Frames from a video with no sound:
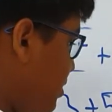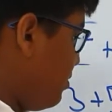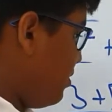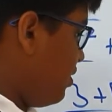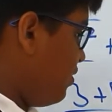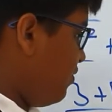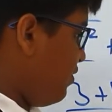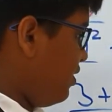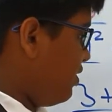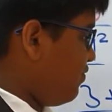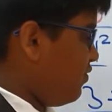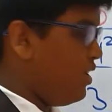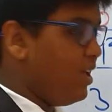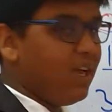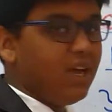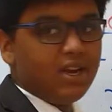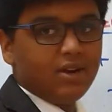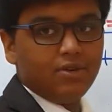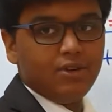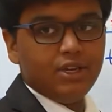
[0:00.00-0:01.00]
when we
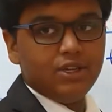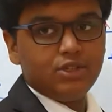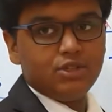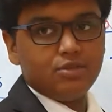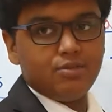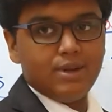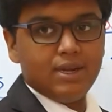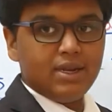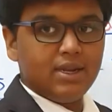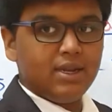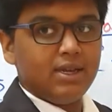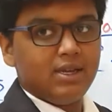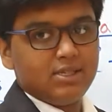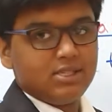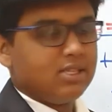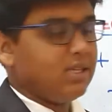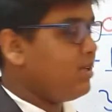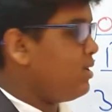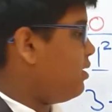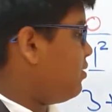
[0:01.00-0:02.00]
are going to
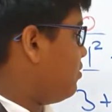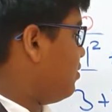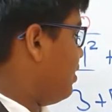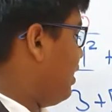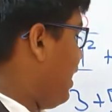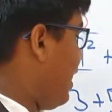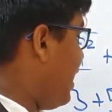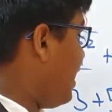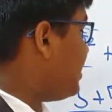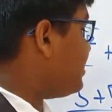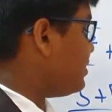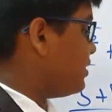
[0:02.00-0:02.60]
add